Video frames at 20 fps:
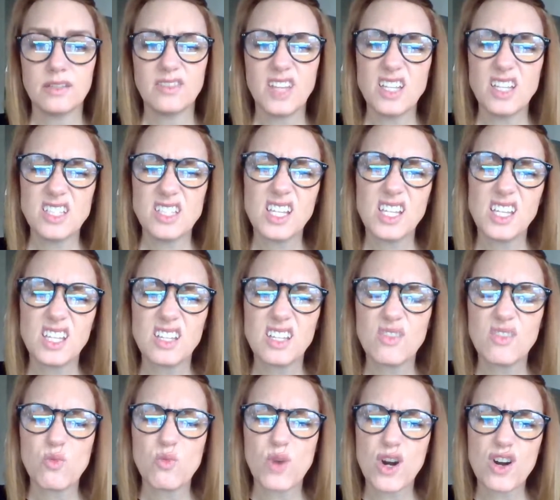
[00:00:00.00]
That's a
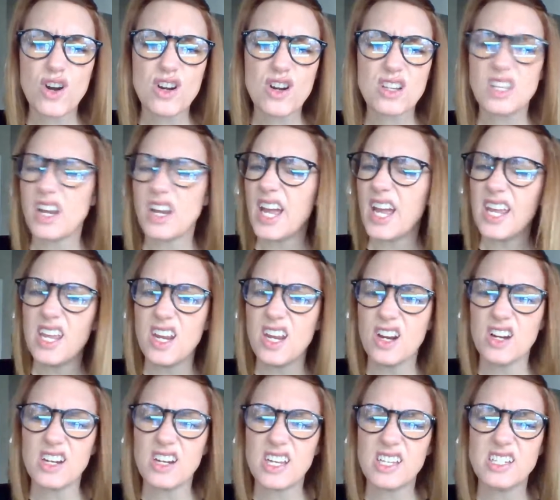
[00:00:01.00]
word that I
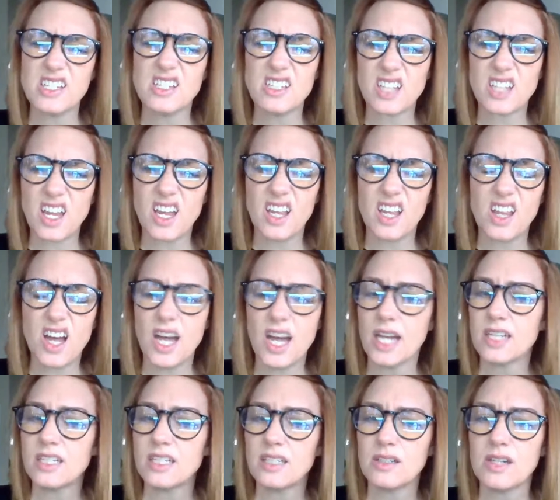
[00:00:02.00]
hear kids say a
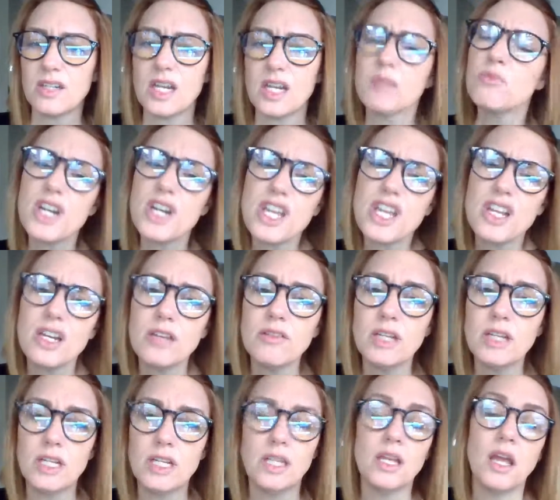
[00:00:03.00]
lot. What are you
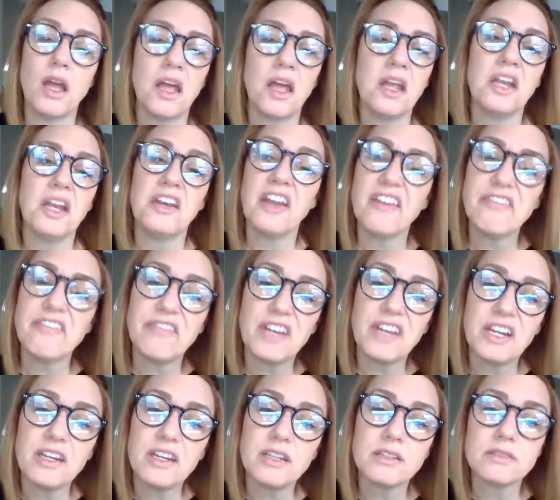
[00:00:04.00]
doing?
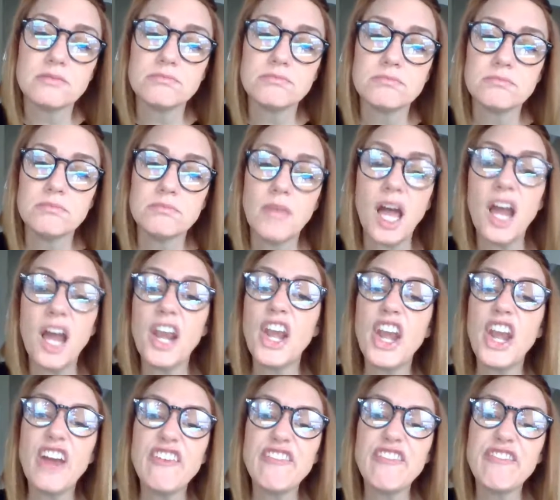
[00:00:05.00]
Nothing.
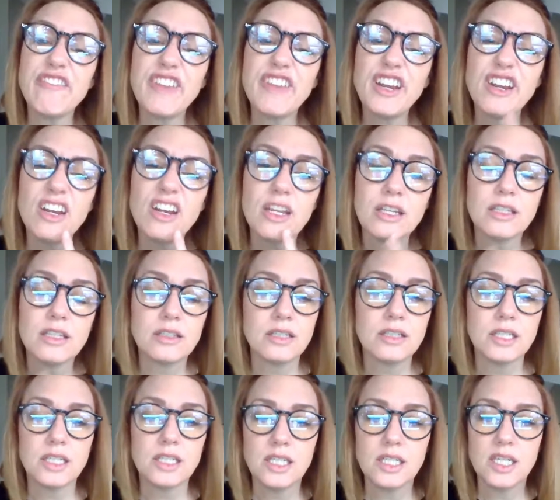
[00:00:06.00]
Nothing.
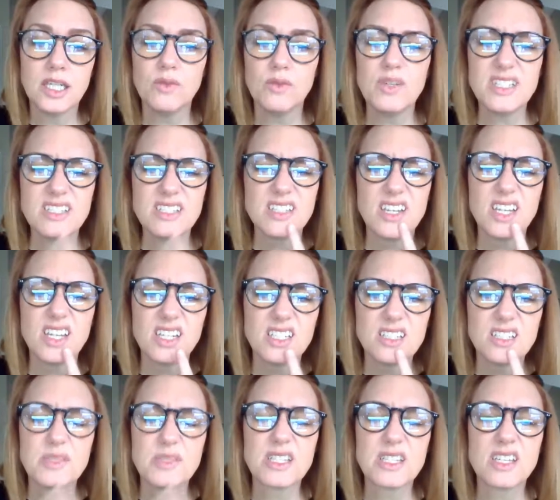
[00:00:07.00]
What sound
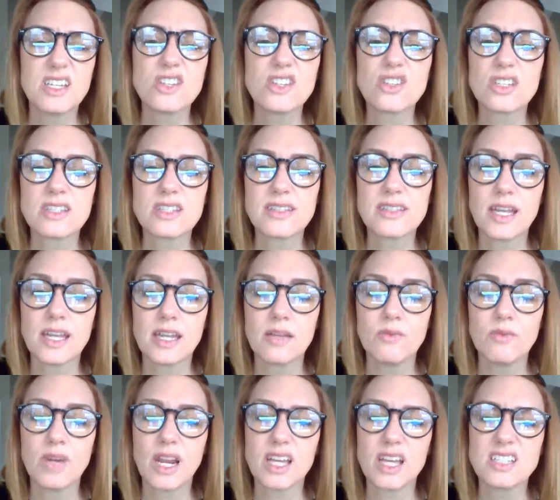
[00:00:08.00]
is Miss Keisha saying
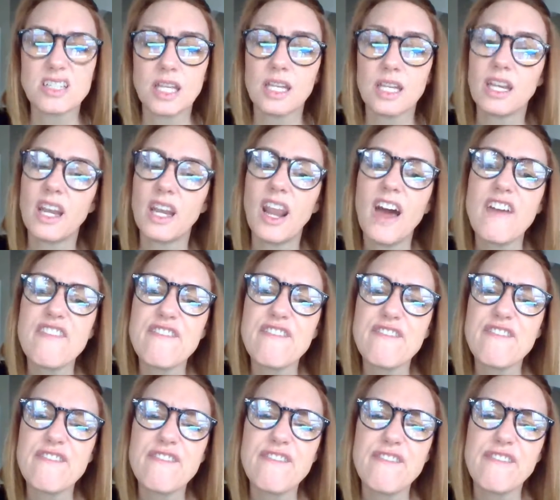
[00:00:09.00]
when I say
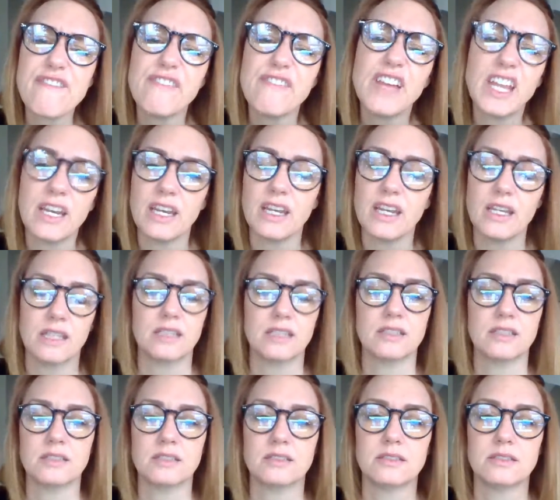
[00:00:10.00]
nothing?
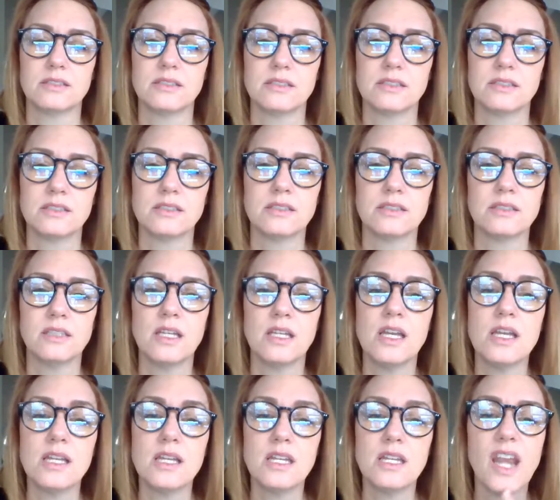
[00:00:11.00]

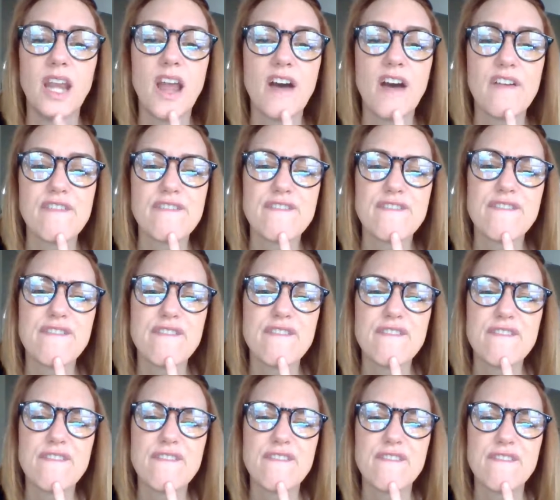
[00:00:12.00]
Nothing.
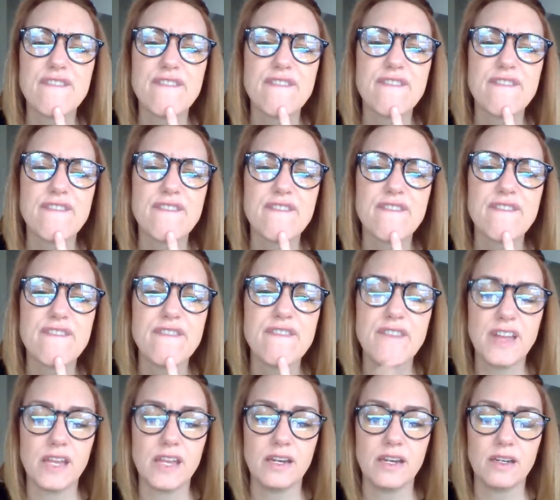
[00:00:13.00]

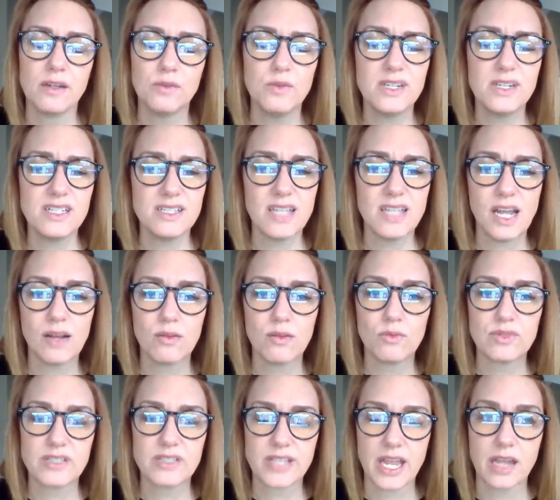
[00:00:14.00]
What is
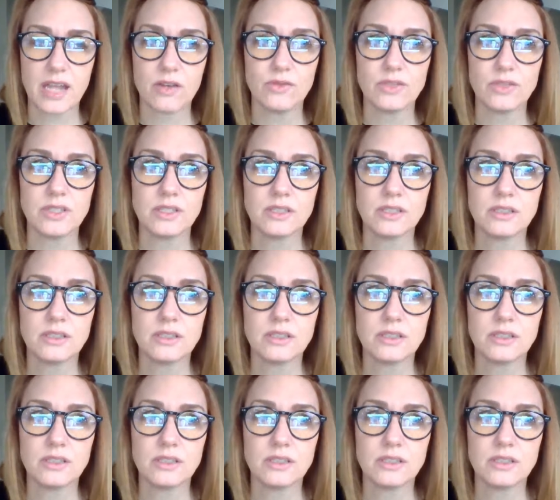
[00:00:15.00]
that sound?